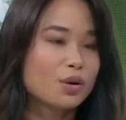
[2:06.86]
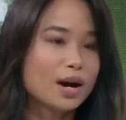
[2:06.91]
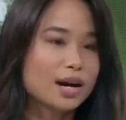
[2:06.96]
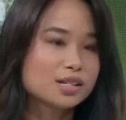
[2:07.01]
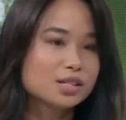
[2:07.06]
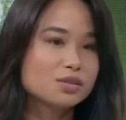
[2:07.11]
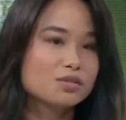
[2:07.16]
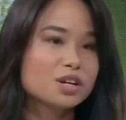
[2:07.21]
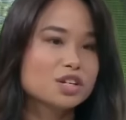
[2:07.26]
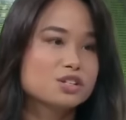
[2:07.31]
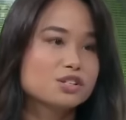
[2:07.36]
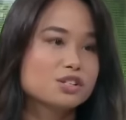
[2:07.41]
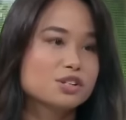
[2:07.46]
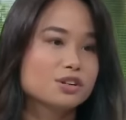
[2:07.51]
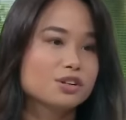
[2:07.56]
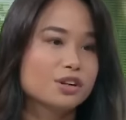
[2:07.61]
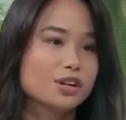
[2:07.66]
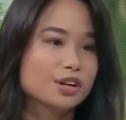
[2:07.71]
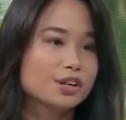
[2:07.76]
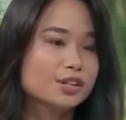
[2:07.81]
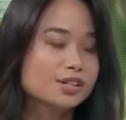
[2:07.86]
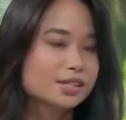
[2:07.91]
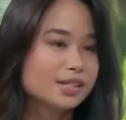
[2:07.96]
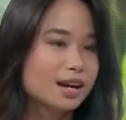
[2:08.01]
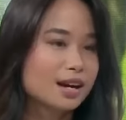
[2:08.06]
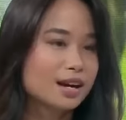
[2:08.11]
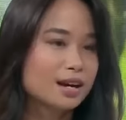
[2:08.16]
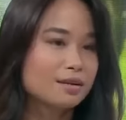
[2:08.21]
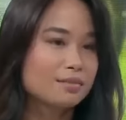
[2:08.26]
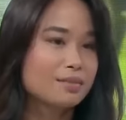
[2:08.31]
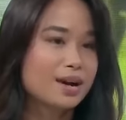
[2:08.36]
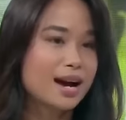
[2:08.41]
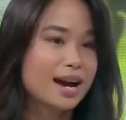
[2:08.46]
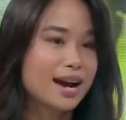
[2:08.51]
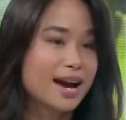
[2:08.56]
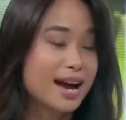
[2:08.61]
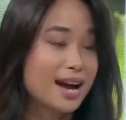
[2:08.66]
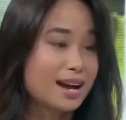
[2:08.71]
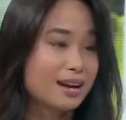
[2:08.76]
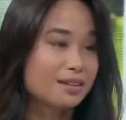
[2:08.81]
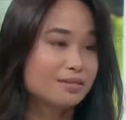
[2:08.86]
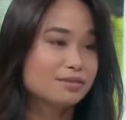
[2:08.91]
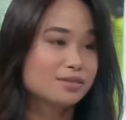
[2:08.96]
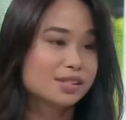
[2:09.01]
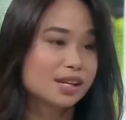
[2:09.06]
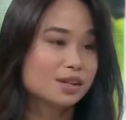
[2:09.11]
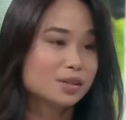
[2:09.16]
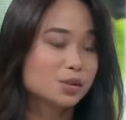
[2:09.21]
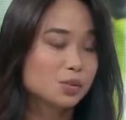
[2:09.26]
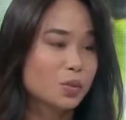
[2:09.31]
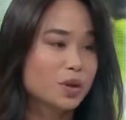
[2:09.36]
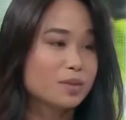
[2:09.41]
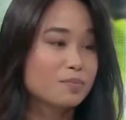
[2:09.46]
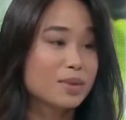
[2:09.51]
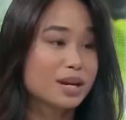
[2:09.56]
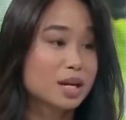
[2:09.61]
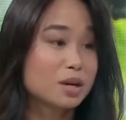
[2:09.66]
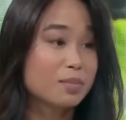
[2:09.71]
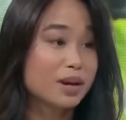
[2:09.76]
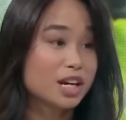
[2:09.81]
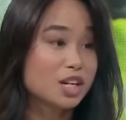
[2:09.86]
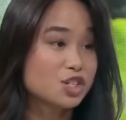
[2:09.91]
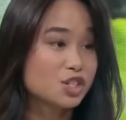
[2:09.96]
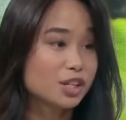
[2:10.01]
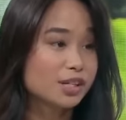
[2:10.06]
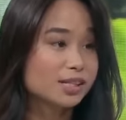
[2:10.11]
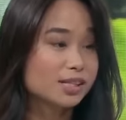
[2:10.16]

Enagic is the leader in the industry though, they might tell you a different